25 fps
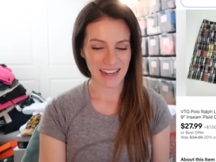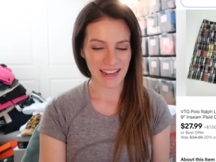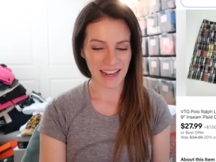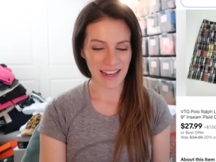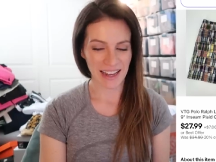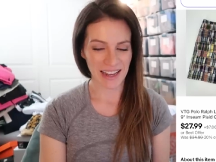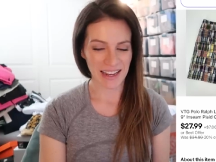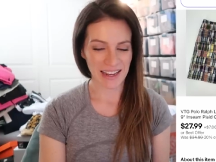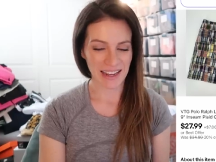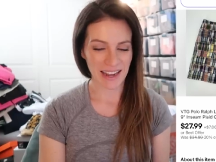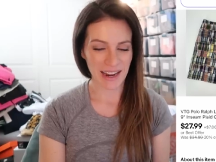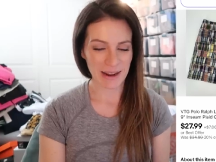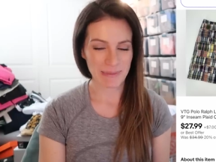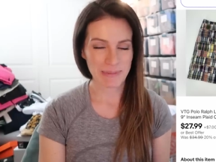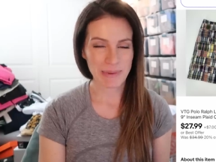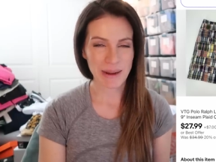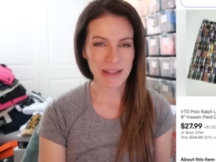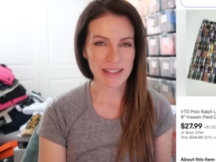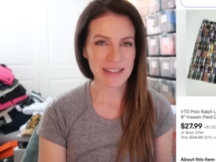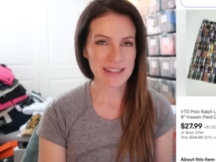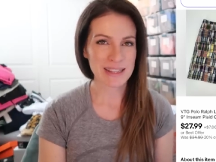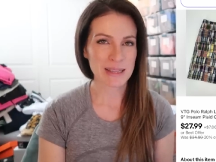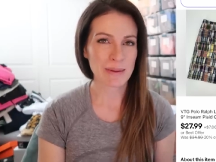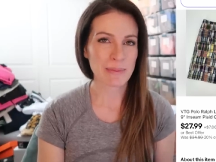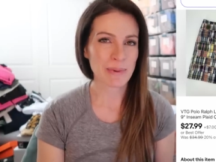I
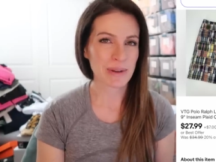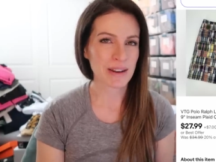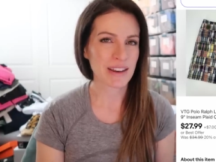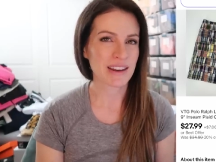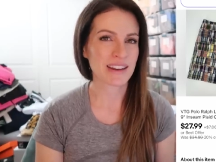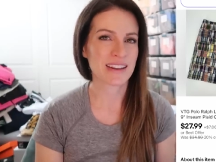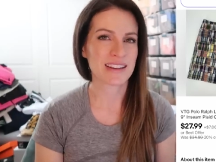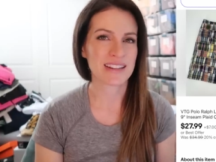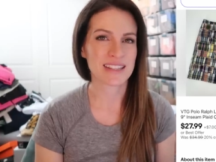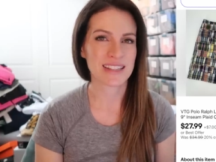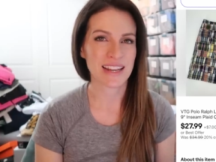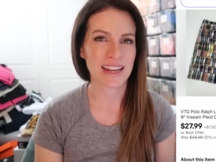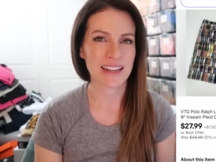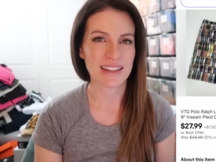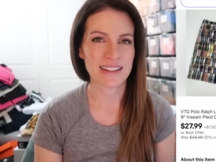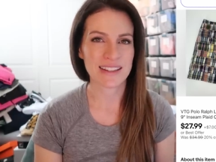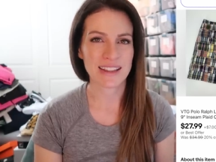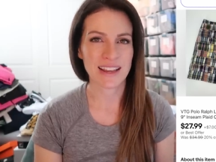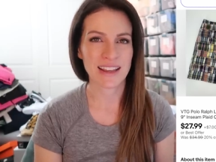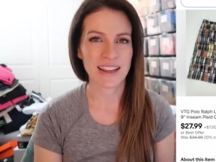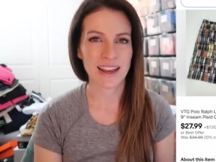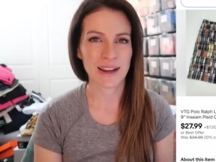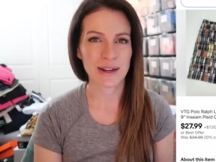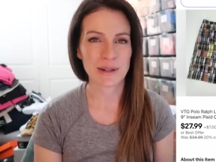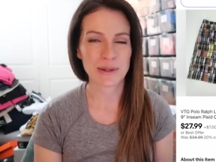picked these up at an estate
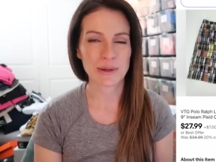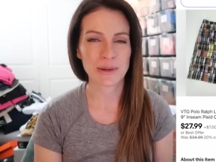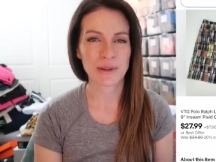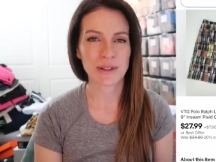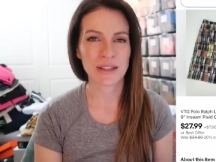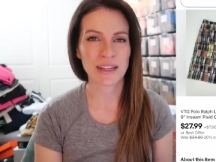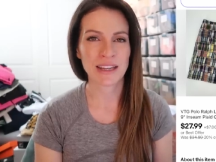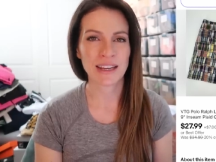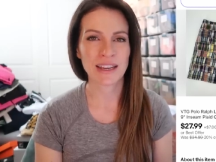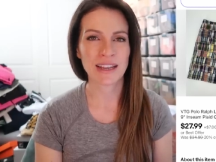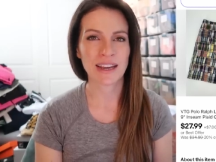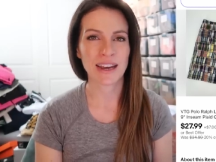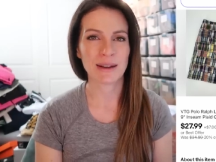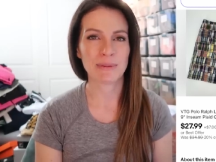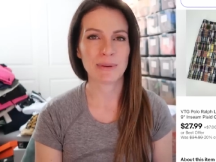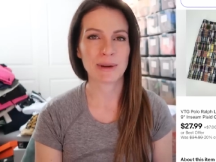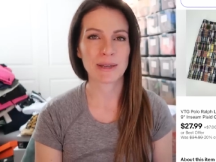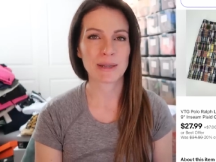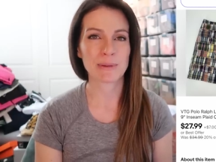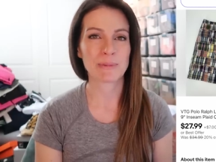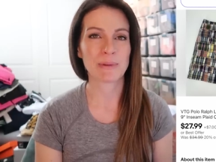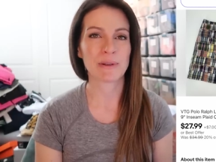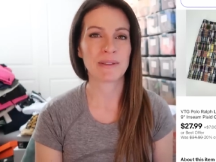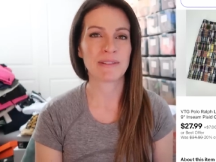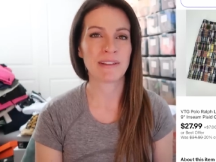sale, actually. I
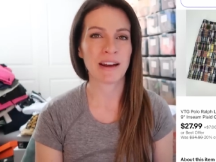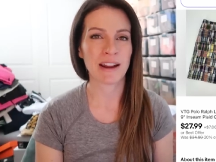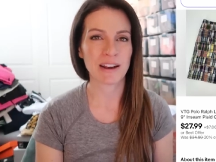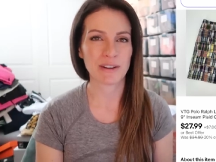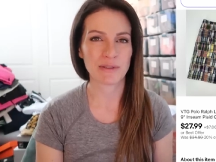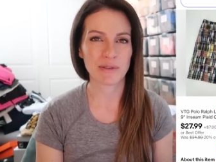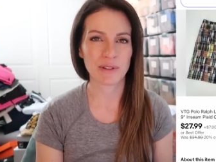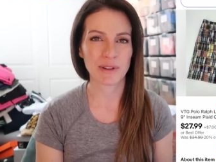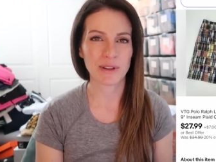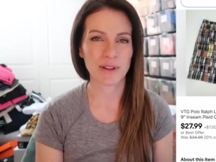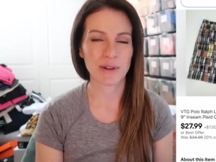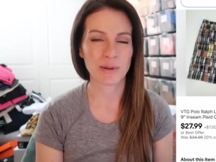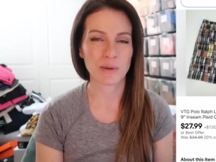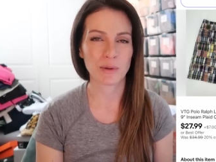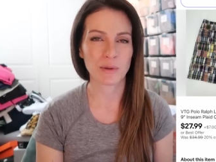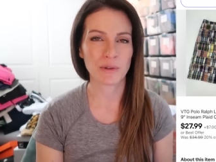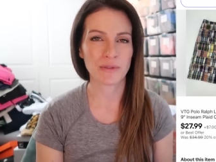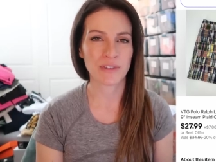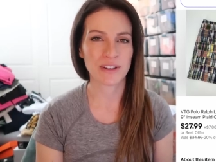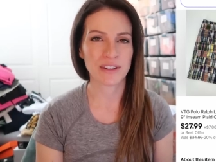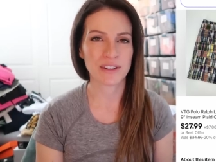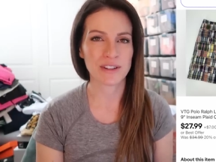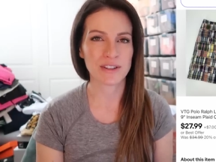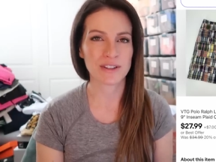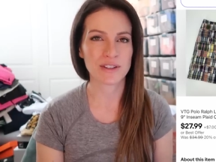picked up a lot of really cool
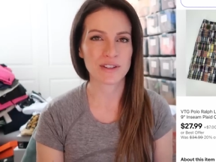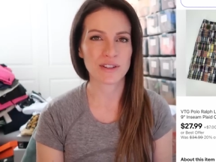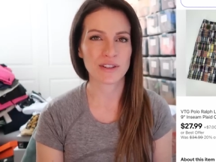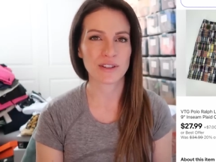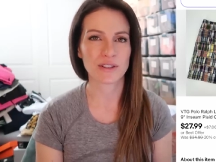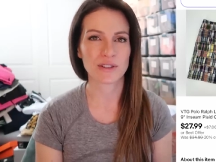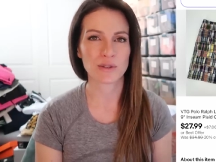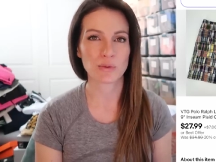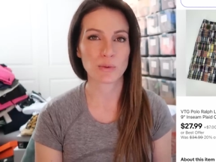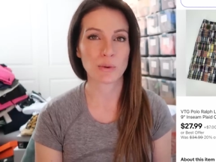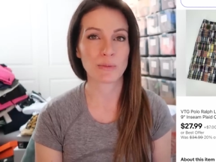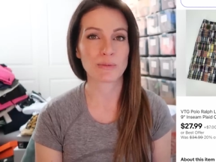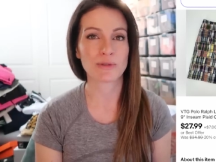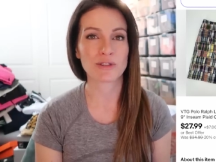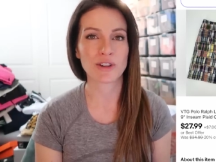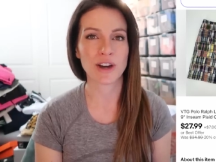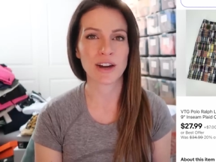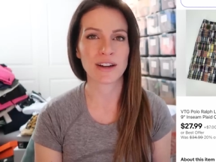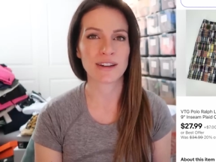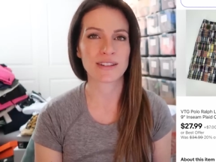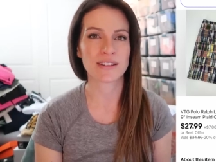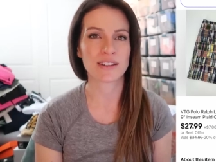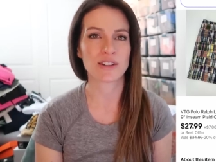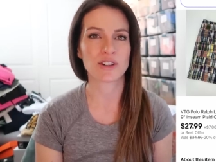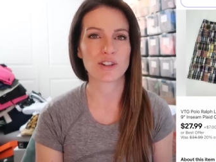vintage swim
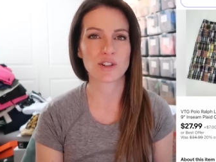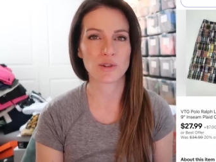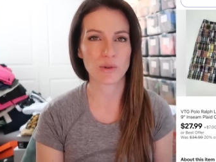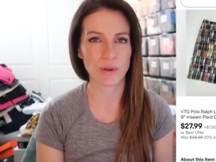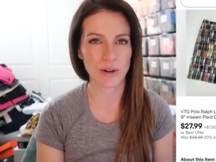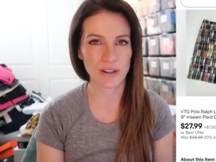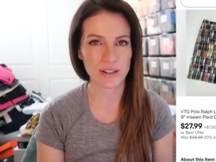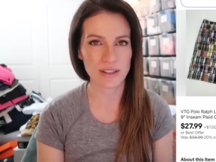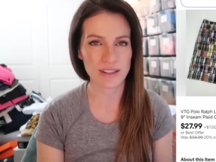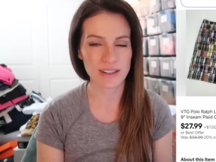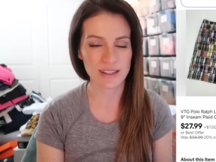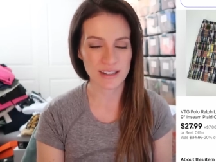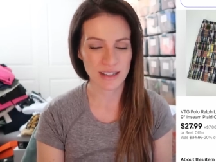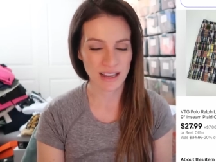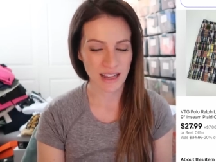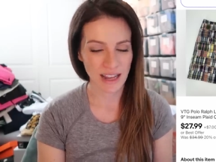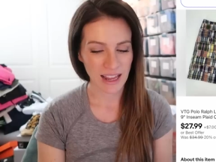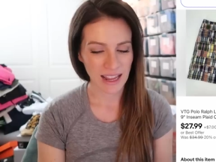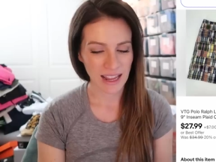trunks and shorts.